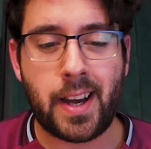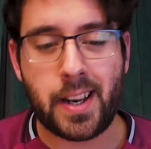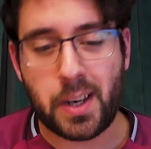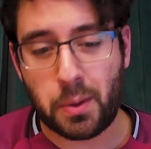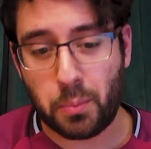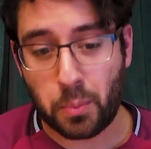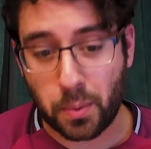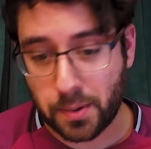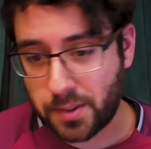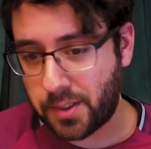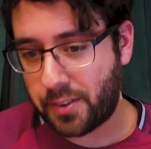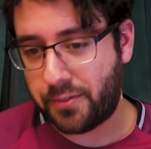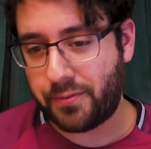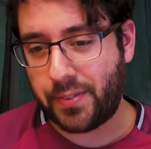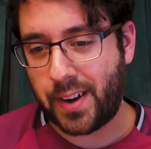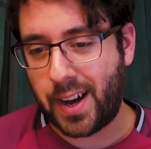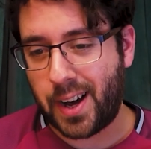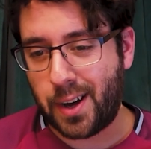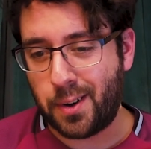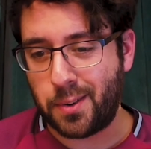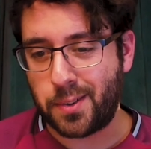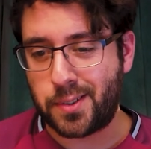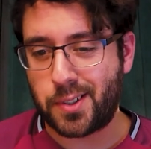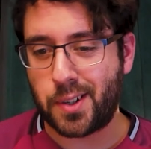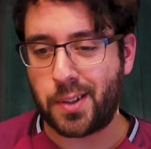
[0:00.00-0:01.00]
and it was a
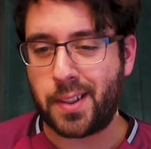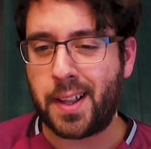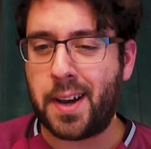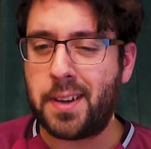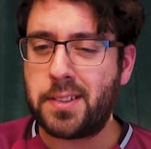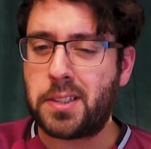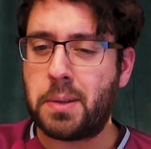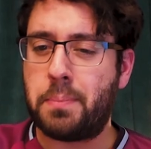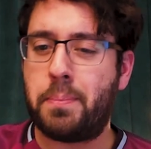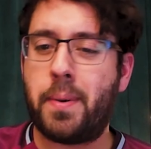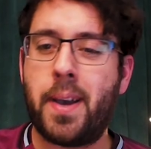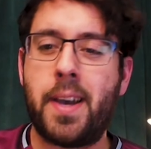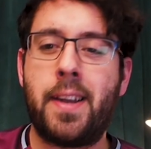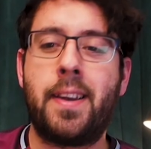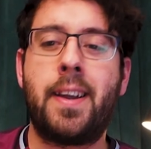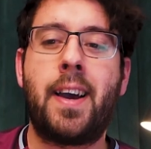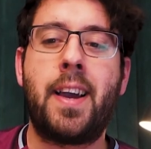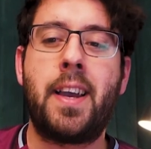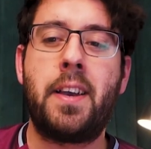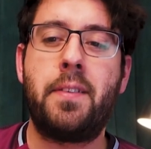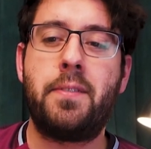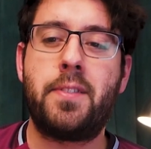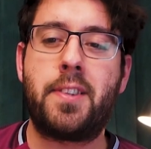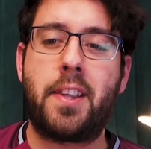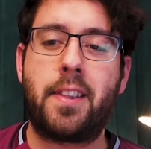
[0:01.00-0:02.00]
foul, so that was a bit of
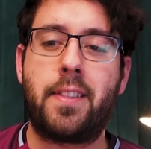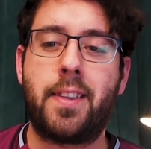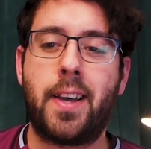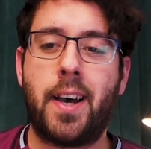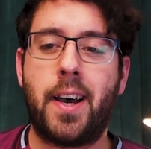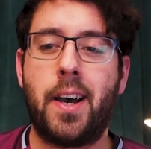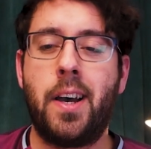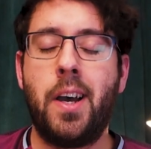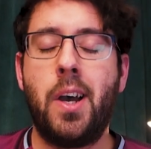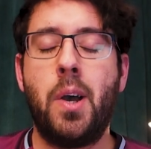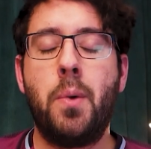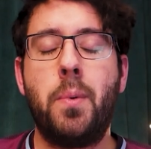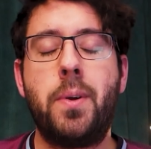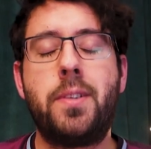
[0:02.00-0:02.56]
naivety there,